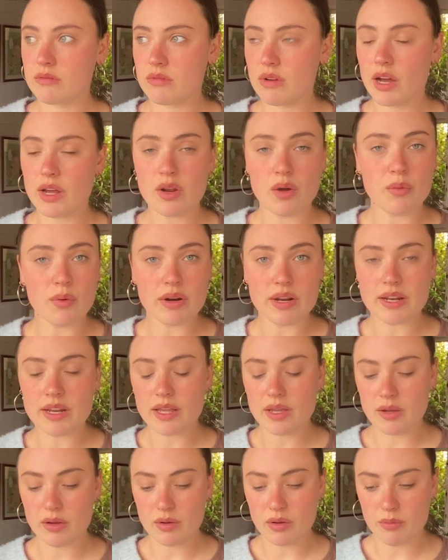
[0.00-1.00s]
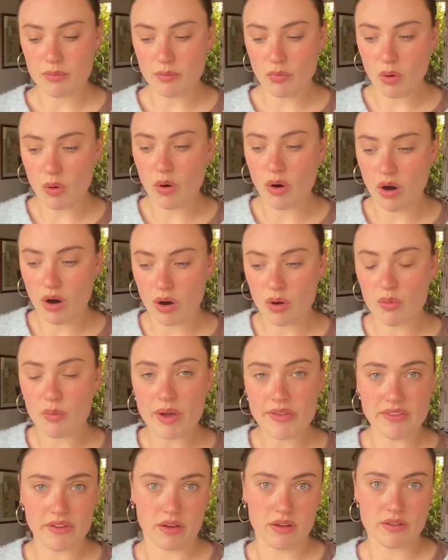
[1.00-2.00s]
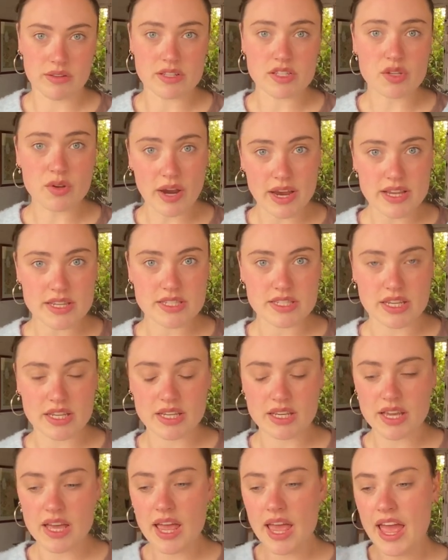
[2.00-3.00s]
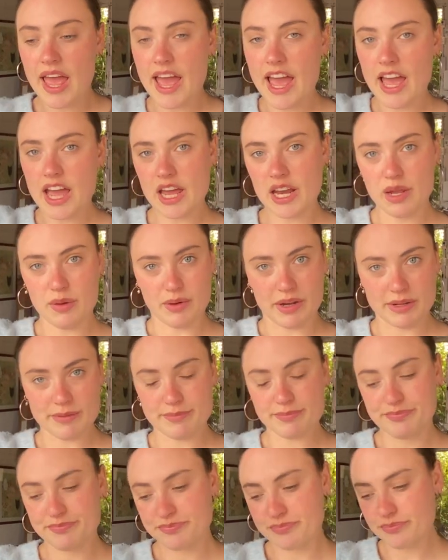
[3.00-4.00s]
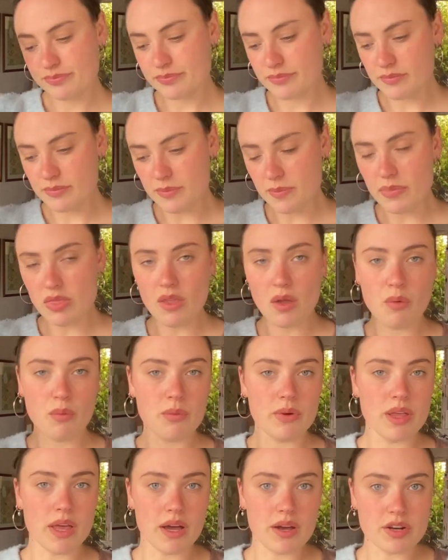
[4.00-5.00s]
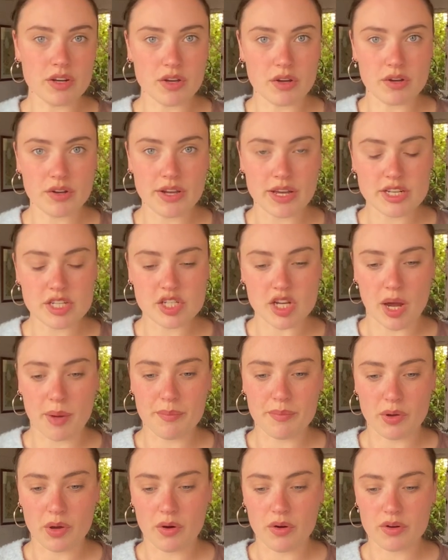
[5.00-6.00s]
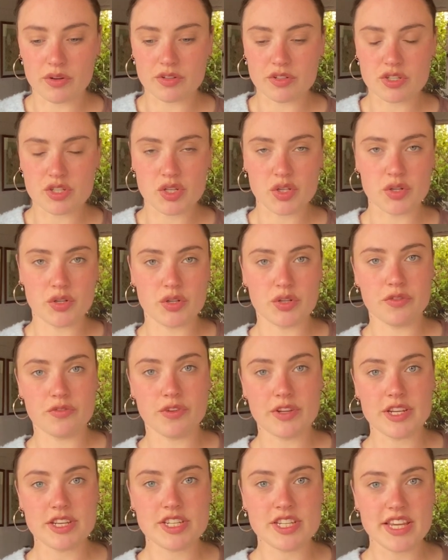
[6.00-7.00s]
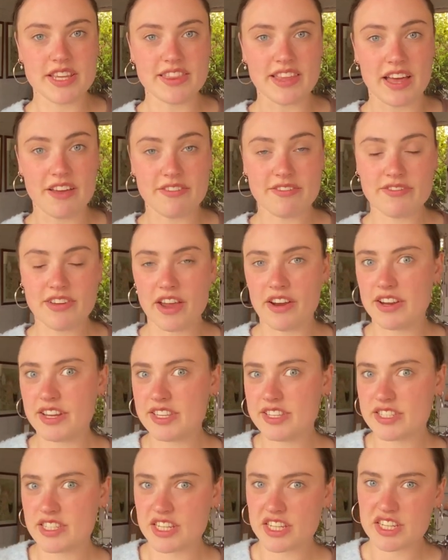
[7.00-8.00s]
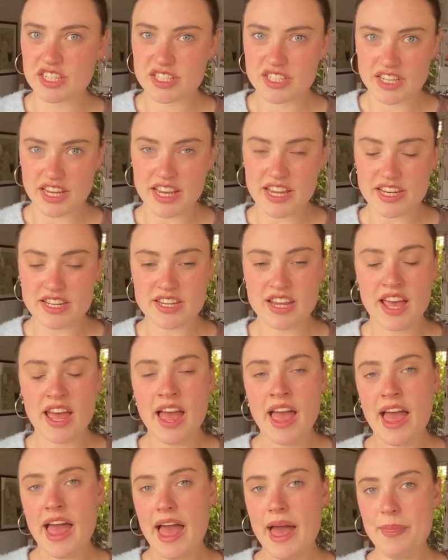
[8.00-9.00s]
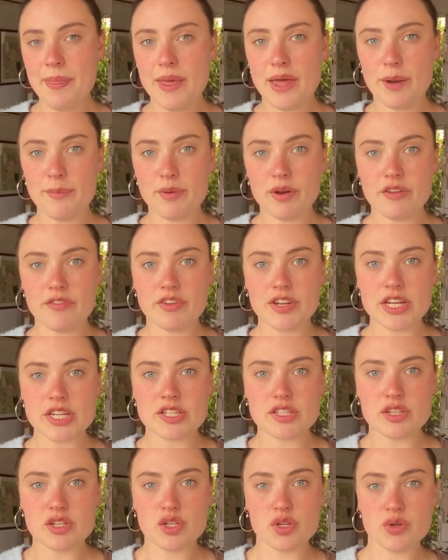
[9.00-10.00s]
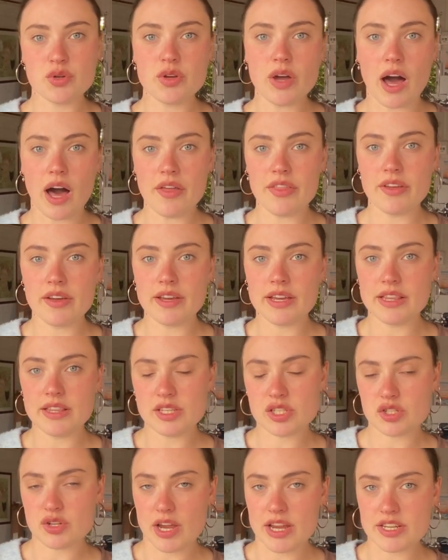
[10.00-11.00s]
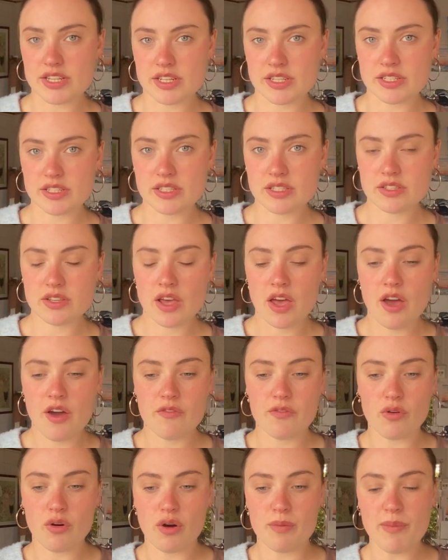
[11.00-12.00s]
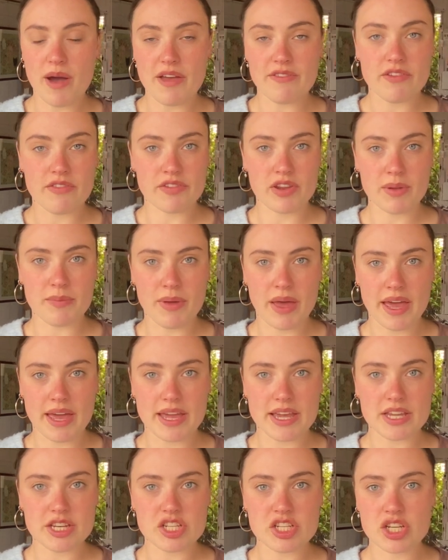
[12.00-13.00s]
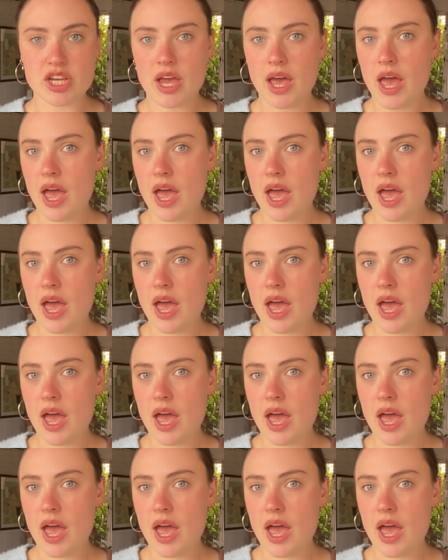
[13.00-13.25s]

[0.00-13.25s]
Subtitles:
I don't want any more hot weather. It's crazy. Anyway, we are going to go and jump on to finishing that fairy sticker sheet, and then I'm going to finish the 2 other illustrations for my 15-page